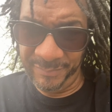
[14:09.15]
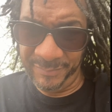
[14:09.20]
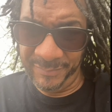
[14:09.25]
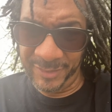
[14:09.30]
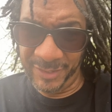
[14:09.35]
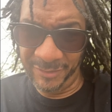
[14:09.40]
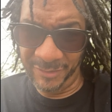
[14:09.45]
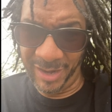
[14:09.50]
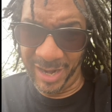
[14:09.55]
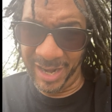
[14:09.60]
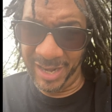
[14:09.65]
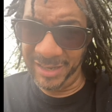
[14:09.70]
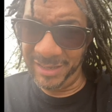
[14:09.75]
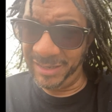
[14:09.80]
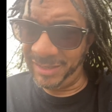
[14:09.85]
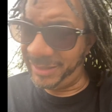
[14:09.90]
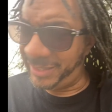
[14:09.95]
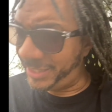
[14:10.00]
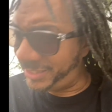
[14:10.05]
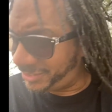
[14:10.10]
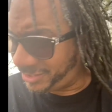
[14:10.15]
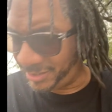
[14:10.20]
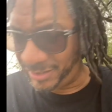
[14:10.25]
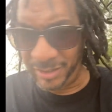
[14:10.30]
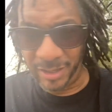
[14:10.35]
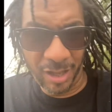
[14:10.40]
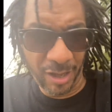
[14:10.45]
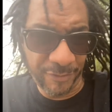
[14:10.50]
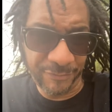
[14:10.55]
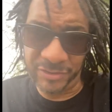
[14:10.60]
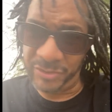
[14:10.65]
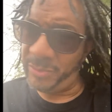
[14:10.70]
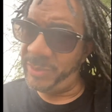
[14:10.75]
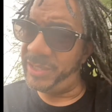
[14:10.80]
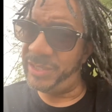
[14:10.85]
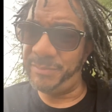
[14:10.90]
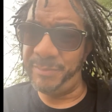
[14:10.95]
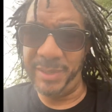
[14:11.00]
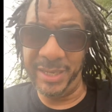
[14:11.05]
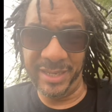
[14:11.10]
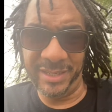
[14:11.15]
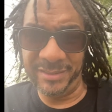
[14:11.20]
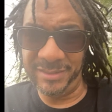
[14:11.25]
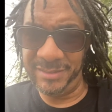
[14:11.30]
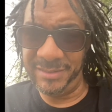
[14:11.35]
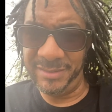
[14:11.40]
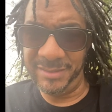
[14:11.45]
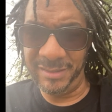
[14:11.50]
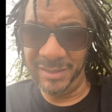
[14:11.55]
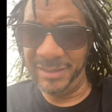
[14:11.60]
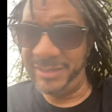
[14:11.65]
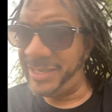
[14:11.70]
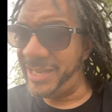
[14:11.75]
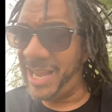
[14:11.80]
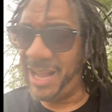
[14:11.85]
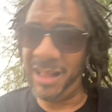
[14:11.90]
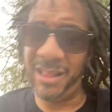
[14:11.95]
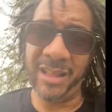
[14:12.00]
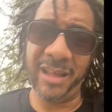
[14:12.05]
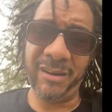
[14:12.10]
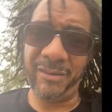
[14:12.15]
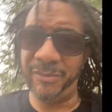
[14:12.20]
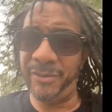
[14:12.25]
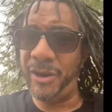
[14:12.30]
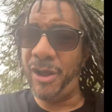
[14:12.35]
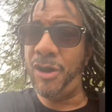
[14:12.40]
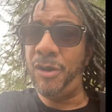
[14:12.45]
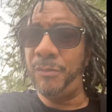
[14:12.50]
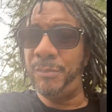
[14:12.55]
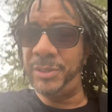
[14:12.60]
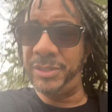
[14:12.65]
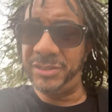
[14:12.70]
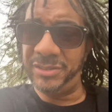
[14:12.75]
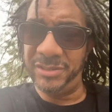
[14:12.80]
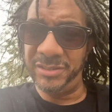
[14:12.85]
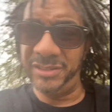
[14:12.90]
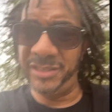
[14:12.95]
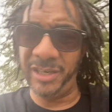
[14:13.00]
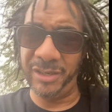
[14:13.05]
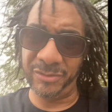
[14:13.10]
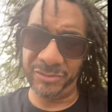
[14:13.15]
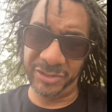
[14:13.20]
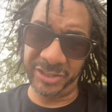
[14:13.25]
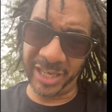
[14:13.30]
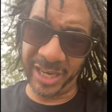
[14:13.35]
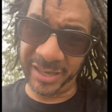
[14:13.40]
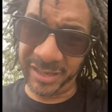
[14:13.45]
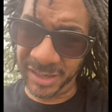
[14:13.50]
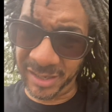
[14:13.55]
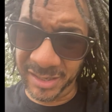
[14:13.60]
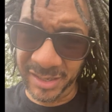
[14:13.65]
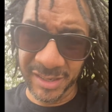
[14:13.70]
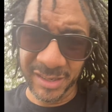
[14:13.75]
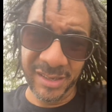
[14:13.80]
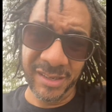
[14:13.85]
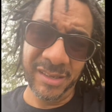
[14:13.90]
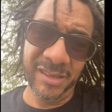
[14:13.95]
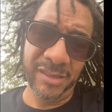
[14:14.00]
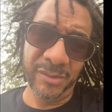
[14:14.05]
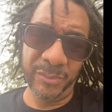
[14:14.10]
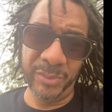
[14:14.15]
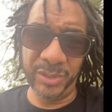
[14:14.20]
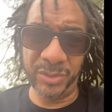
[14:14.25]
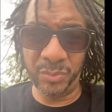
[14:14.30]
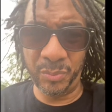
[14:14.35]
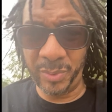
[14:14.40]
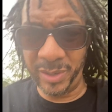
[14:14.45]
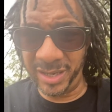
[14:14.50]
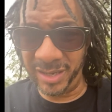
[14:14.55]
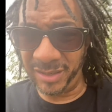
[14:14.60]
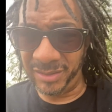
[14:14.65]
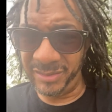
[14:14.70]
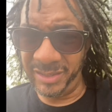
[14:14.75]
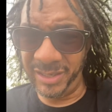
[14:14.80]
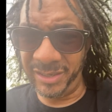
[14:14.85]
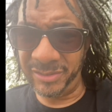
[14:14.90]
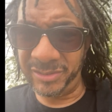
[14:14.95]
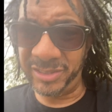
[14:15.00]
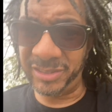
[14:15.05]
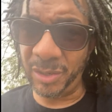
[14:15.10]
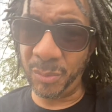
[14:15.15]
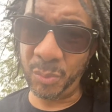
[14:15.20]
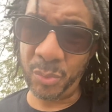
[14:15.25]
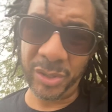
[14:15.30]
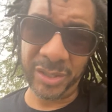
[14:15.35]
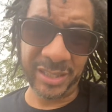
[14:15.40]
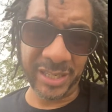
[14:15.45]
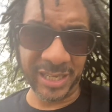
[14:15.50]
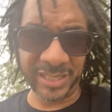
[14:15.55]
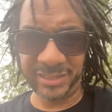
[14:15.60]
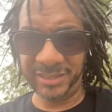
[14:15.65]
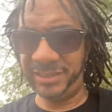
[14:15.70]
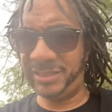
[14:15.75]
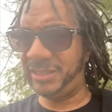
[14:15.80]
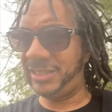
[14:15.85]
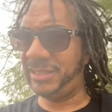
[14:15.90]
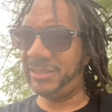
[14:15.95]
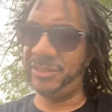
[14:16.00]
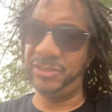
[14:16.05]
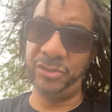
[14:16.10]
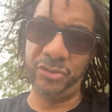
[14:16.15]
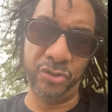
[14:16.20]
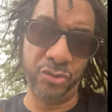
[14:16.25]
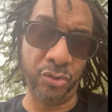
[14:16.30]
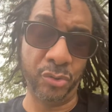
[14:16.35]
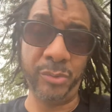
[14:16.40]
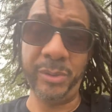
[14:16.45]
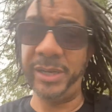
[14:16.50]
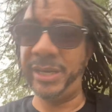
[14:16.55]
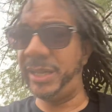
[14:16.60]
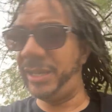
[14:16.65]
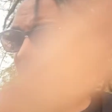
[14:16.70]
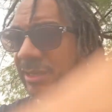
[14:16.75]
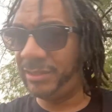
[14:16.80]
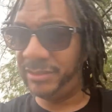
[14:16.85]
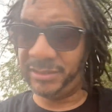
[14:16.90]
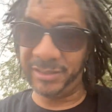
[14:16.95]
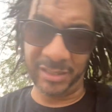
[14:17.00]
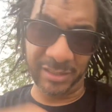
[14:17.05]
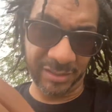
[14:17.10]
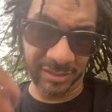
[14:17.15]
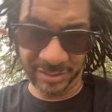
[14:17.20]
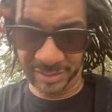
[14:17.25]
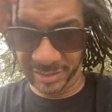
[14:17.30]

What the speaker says: right? Alicia loves Swiss Beats. Adele, I don't know, but you know, Jada with Will, you know, someone that's just doing it and just, you